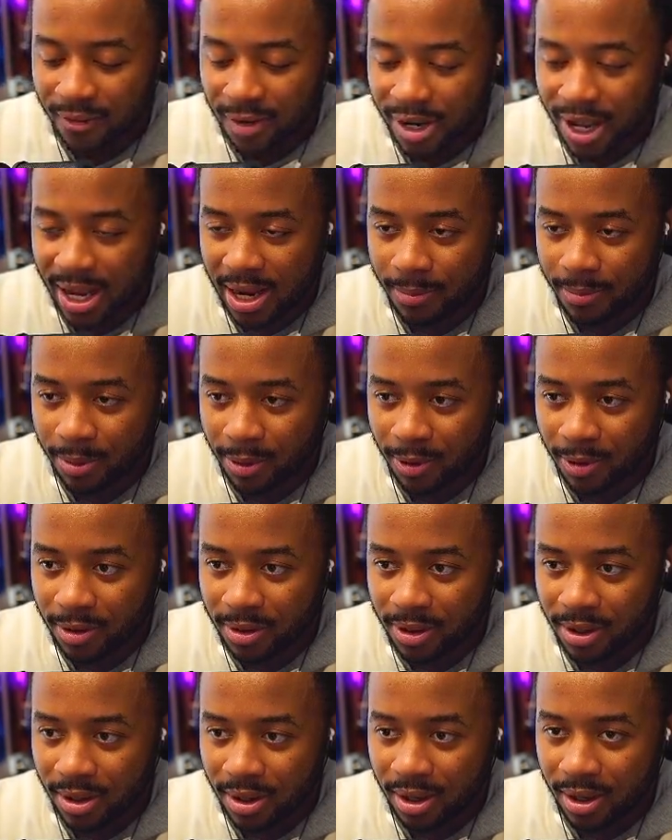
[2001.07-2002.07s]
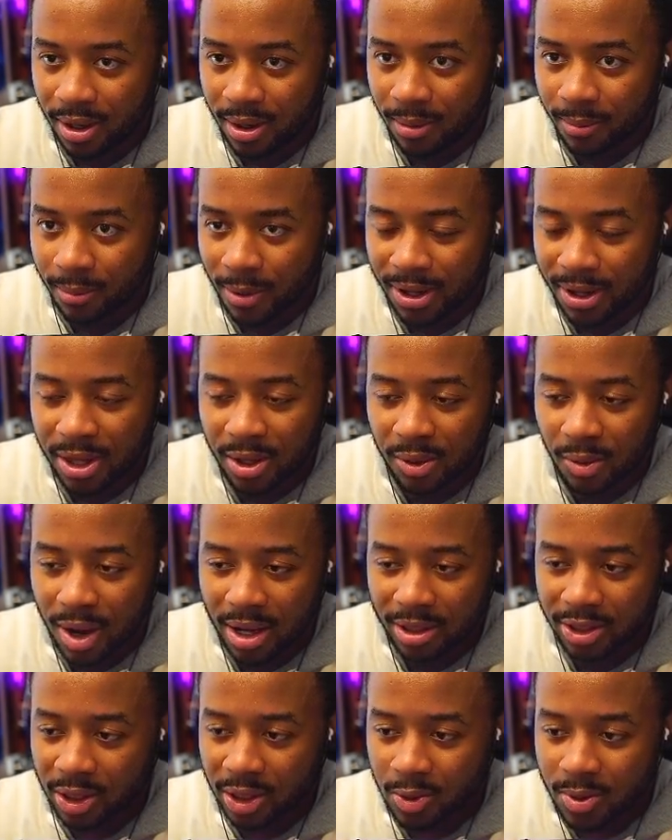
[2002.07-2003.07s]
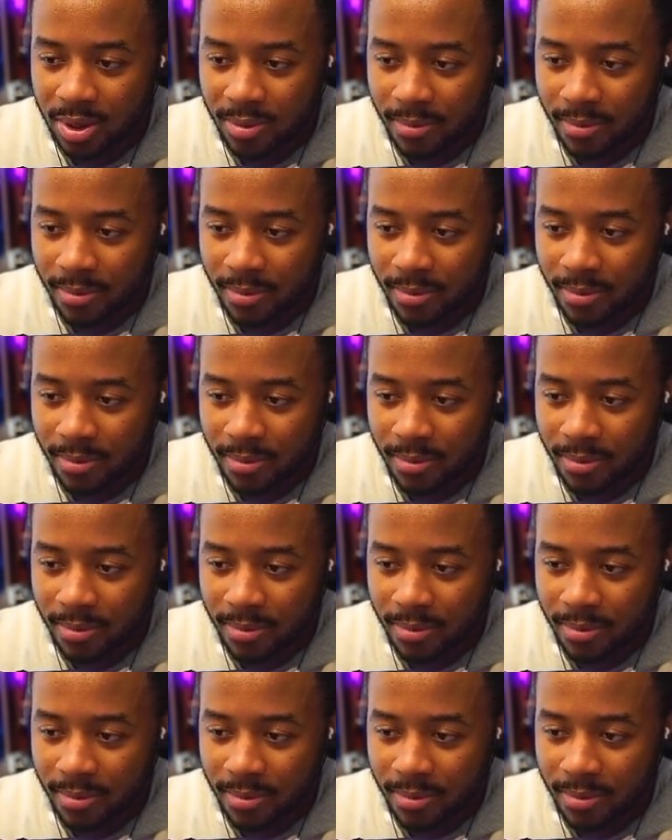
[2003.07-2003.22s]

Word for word: in April, Breath of the Wild 2 in